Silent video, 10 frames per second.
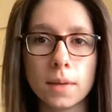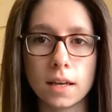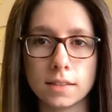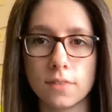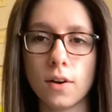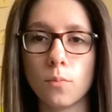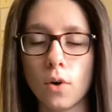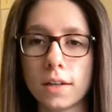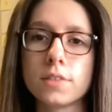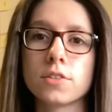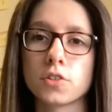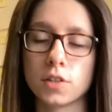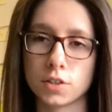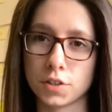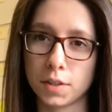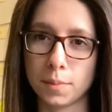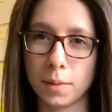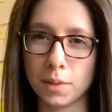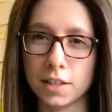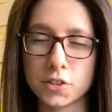because if I'm wanting to traditionally
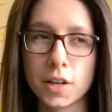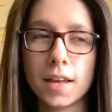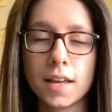publish,